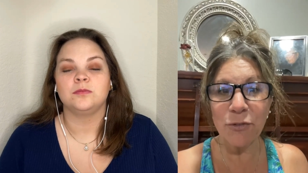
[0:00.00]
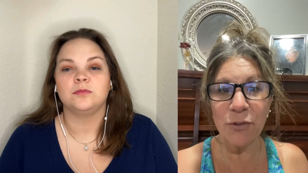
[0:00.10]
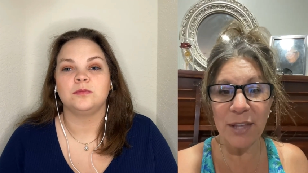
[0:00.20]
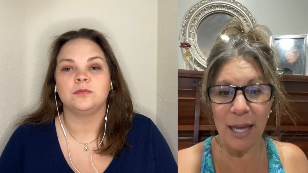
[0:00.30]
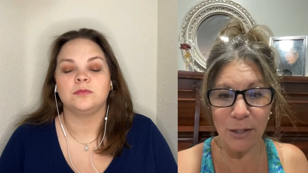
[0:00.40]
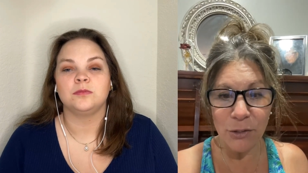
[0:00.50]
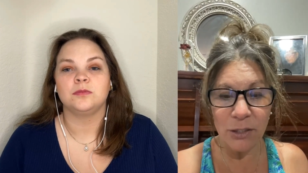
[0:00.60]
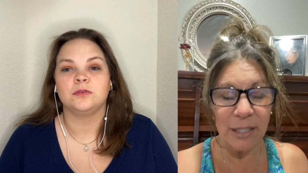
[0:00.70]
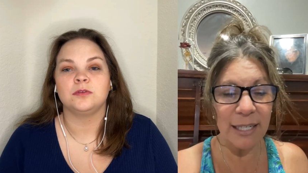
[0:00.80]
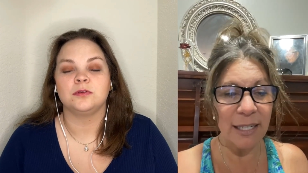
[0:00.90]
Speaker 1: for the
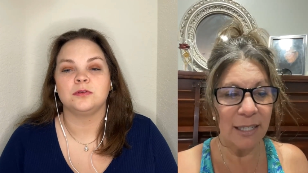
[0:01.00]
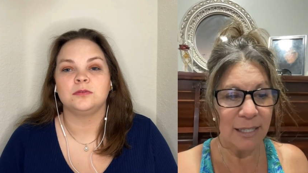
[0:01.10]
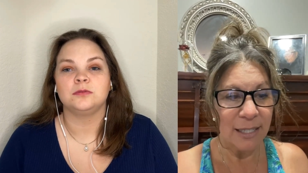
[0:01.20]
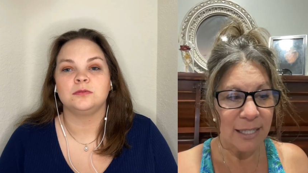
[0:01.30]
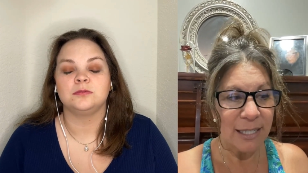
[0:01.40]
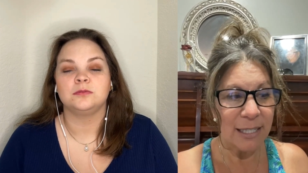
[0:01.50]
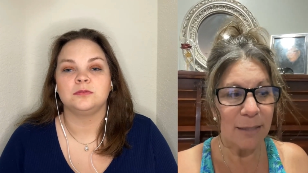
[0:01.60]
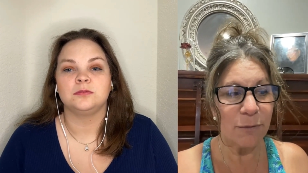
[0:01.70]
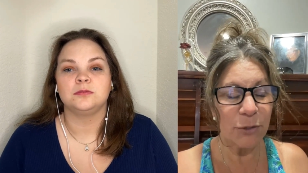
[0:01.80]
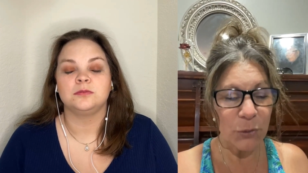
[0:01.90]
elderly
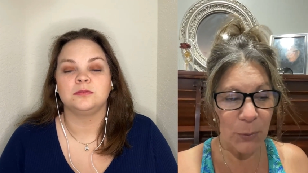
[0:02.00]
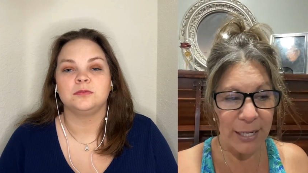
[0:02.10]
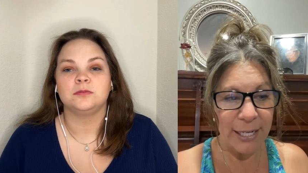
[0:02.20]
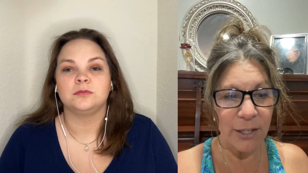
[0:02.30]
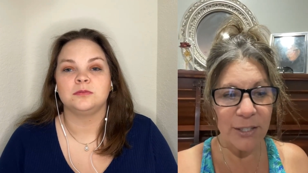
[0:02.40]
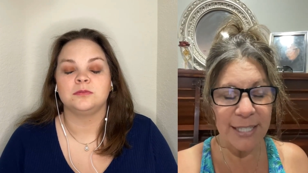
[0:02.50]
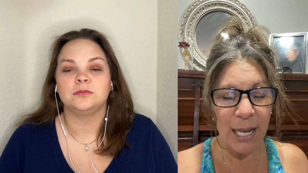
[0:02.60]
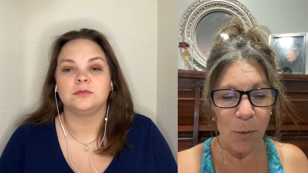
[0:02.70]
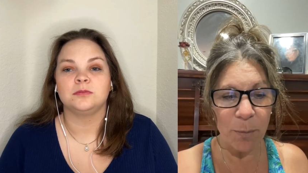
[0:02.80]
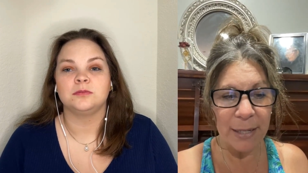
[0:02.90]
uh, for 20 years,
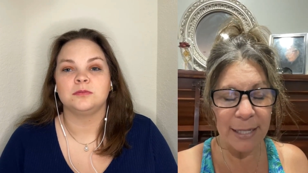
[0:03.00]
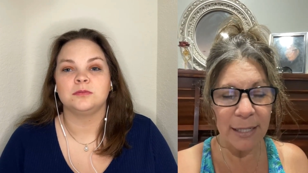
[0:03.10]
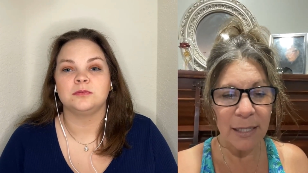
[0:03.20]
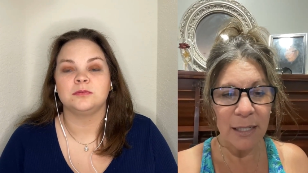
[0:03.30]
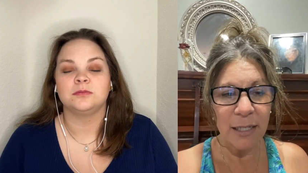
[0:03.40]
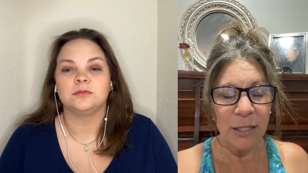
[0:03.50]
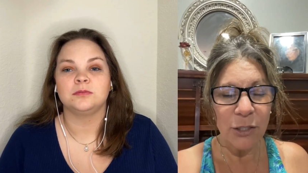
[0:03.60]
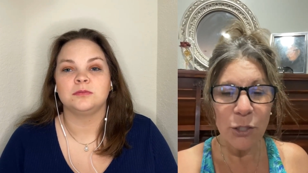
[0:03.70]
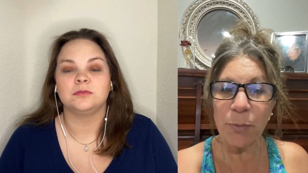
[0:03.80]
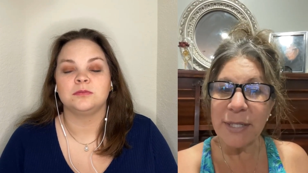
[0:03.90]
helping
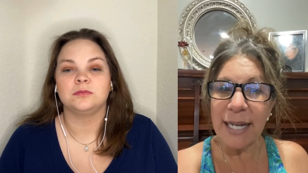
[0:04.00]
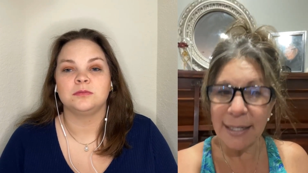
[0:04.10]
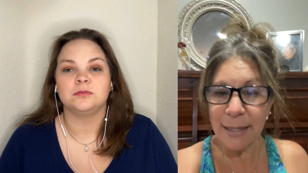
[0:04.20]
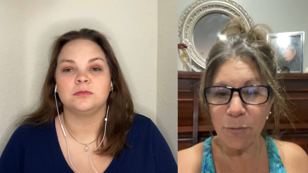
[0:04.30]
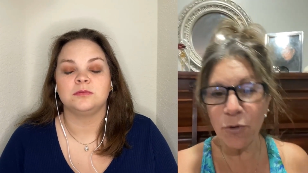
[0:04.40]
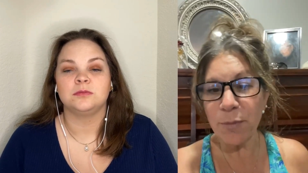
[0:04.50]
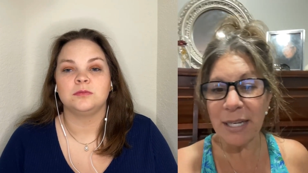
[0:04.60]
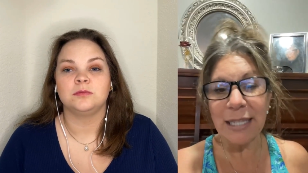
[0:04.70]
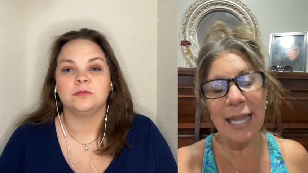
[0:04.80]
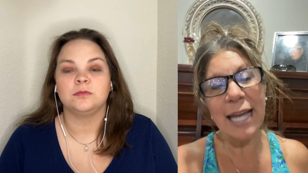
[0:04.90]
to protect them from
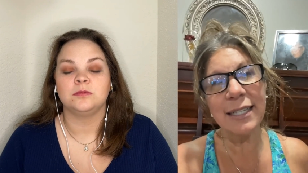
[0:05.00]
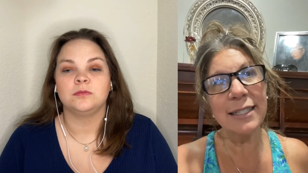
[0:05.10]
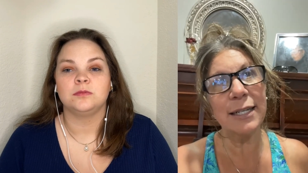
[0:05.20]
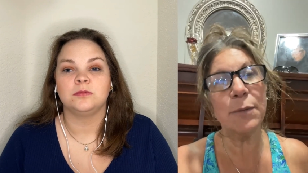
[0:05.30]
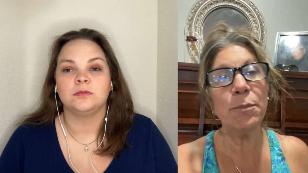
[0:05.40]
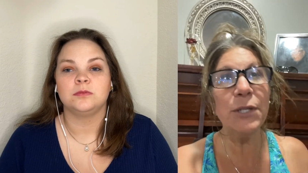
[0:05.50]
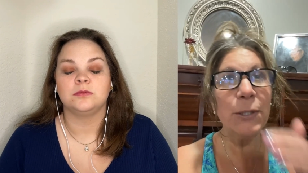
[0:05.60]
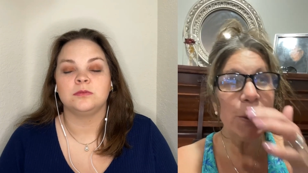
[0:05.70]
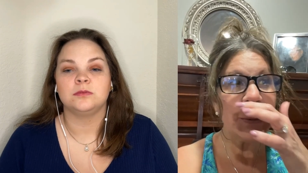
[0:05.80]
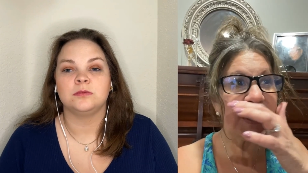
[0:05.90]
neglect and
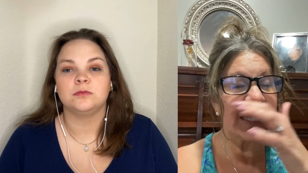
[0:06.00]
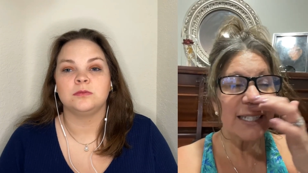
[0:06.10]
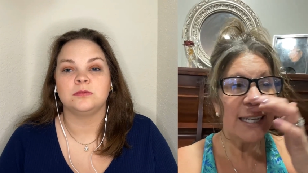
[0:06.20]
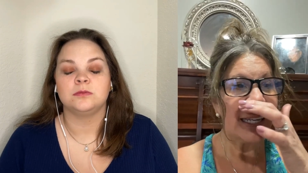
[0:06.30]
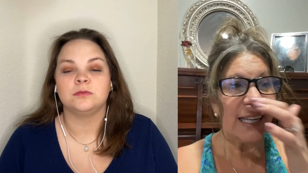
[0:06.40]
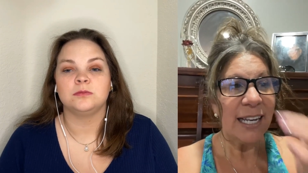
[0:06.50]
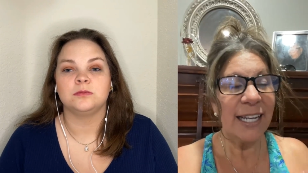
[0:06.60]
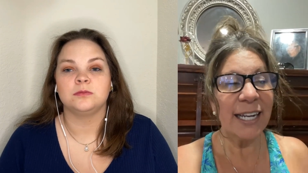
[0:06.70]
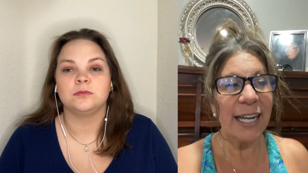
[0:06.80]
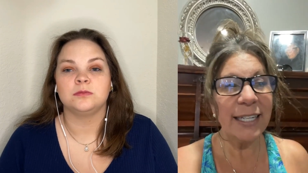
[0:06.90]
abuse,
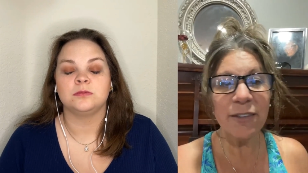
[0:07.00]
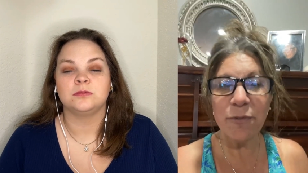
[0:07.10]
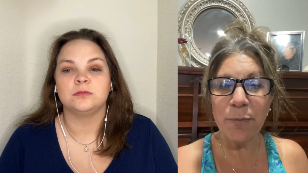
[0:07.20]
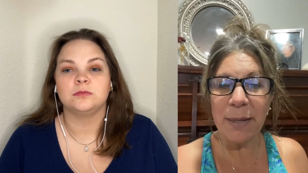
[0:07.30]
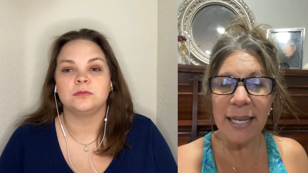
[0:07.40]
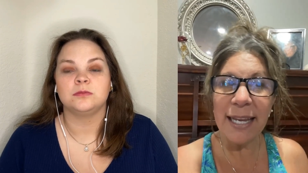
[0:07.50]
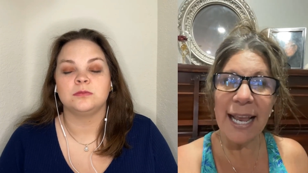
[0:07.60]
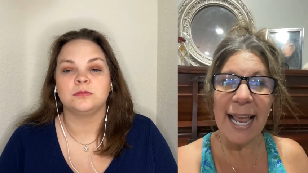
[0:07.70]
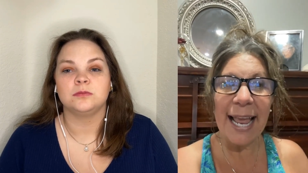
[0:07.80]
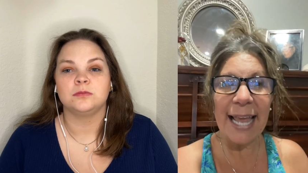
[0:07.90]
and kind of be
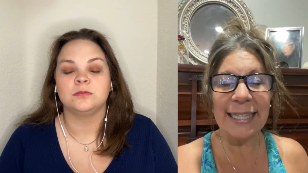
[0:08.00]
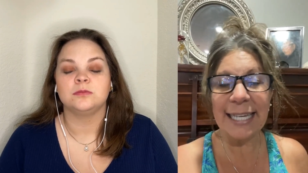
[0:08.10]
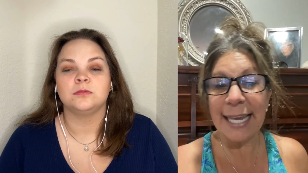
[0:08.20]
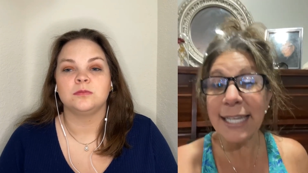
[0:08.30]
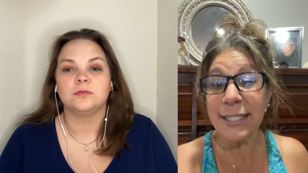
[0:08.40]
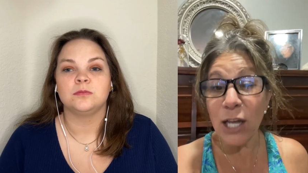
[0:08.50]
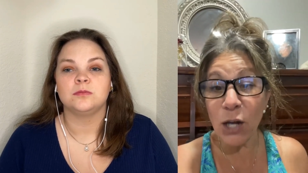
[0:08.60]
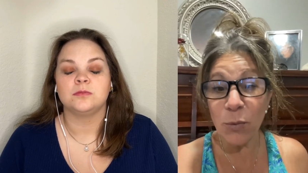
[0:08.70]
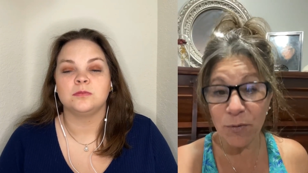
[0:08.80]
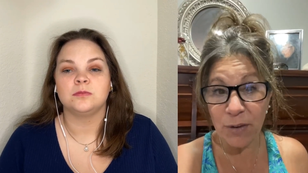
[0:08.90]
a
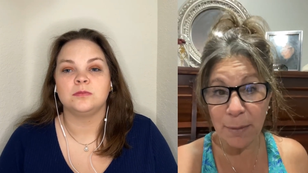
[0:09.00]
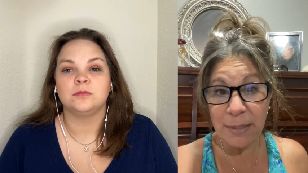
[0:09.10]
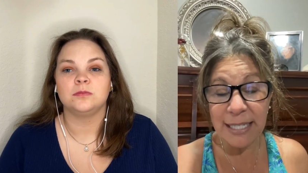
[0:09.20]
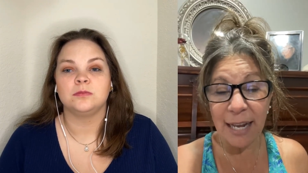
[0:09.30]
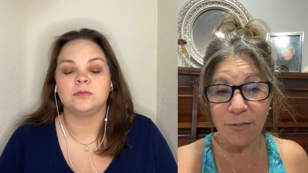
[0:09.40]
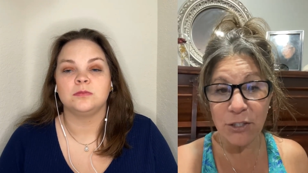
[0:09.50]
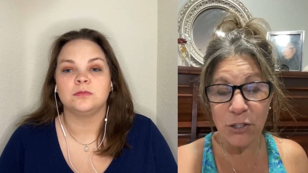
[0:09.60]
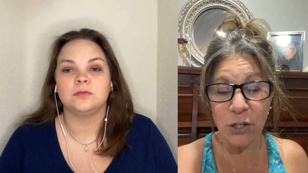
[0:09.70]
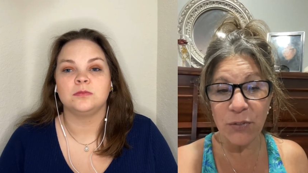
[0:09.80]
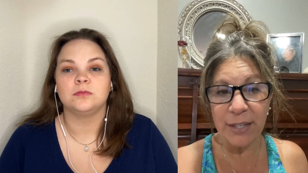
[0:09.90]
liaison when families have to
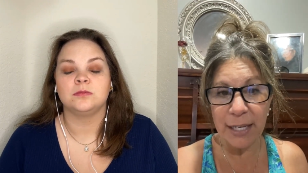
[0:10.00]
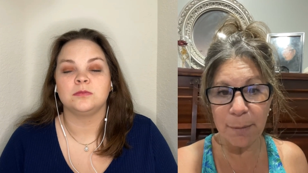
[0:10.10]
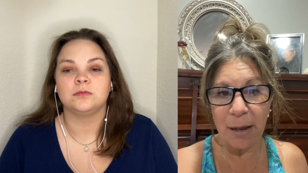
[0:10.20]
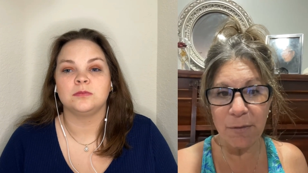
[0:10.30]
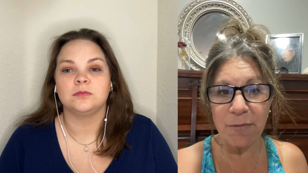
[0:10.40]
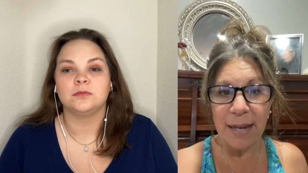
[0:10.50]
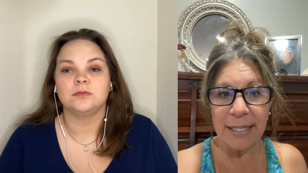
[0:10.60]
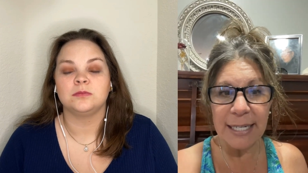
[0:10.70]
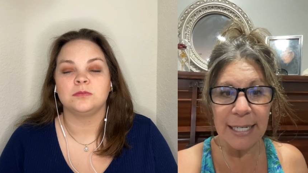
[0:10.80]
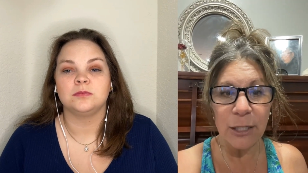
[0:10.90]
start thinking about
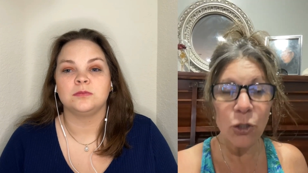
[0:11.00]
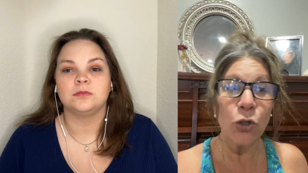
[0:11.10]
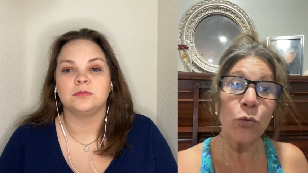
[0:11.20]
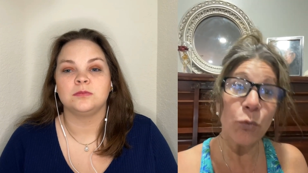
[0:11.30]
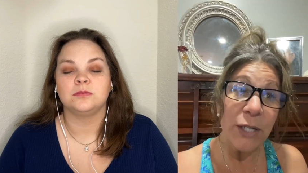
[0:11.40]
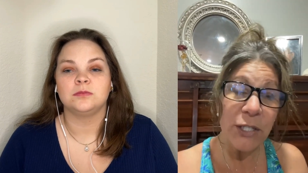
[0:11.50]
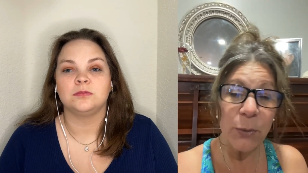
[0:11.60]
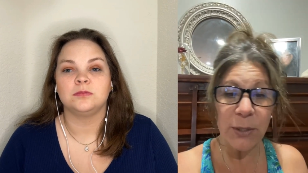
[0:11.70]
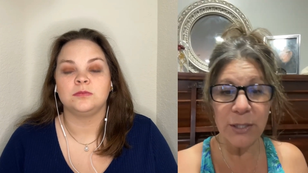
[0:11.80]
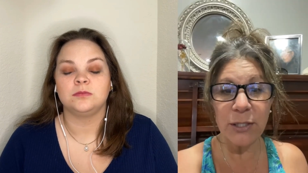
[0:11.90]
finding
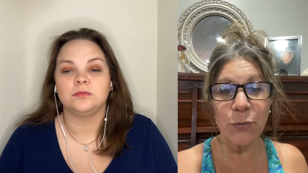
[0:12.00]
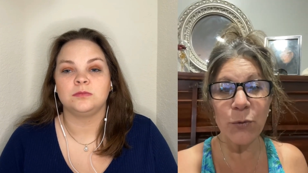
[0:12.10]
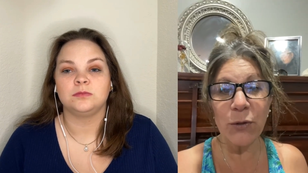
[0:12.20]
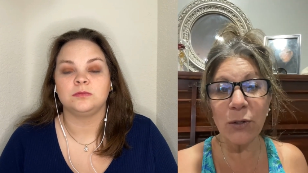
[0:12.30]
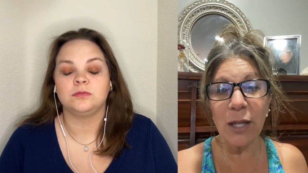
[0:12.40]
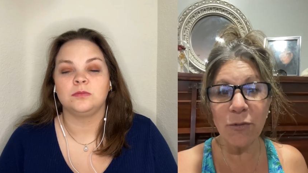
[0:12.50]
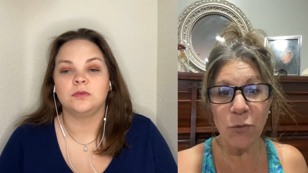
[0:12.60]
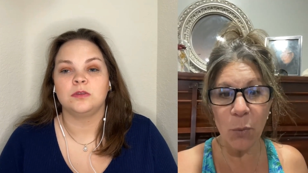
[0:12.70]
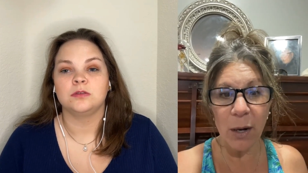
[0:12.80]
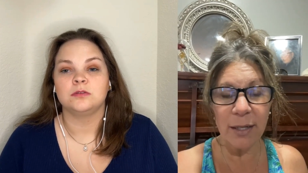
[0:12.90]
resources for their loved
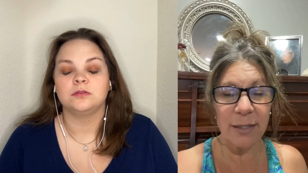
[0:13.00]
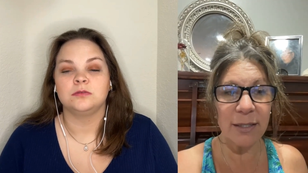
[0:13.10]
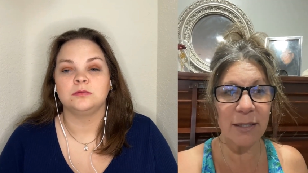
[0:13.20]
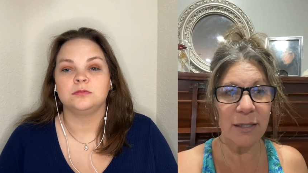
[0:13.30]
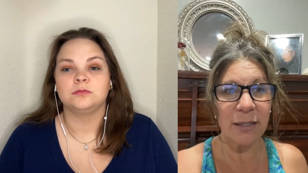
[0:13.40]
ones.